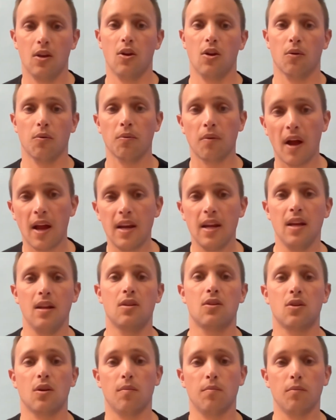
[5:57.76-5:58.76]
you're ready
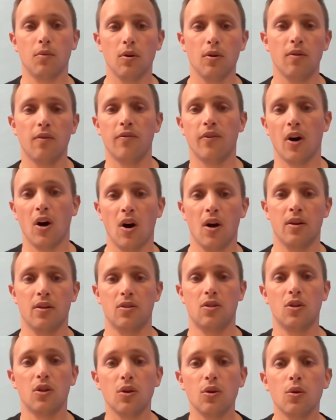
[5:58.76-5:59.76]
to move on
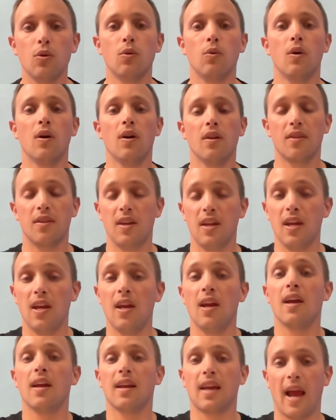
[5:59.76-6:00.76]
to the
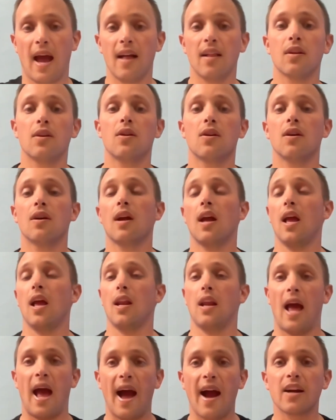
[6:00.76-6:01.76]
calendar
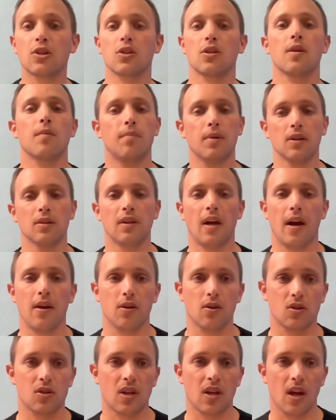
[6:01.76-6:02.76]
and actually build out
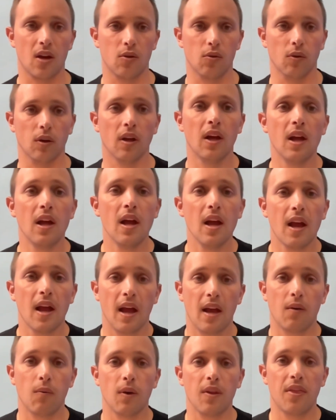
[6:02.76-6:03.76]
your schedule.
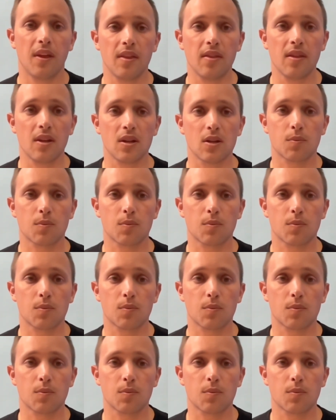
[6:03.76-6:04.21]
And within this